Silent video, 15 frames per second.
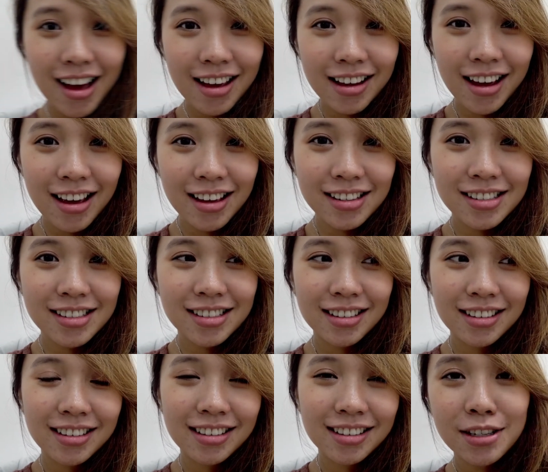Hi guys.
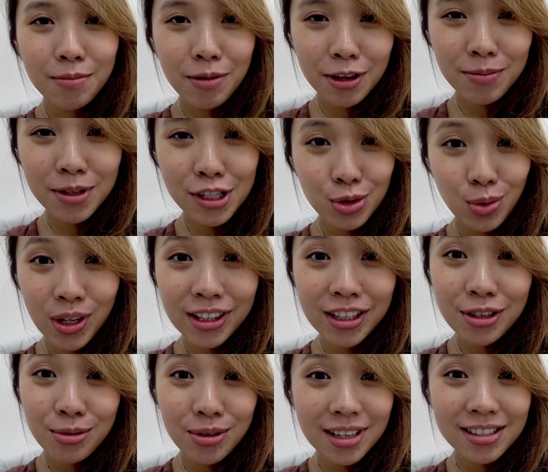The baby's
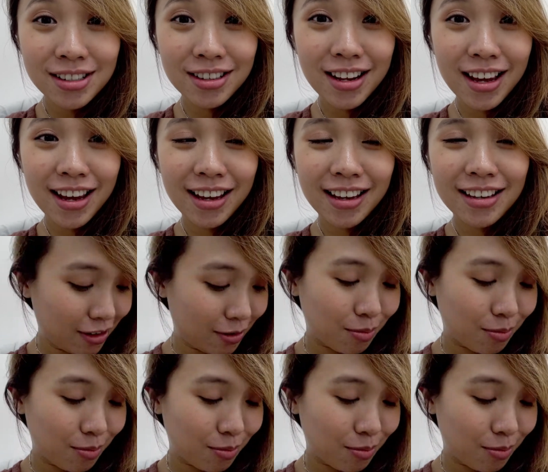20 weeks today.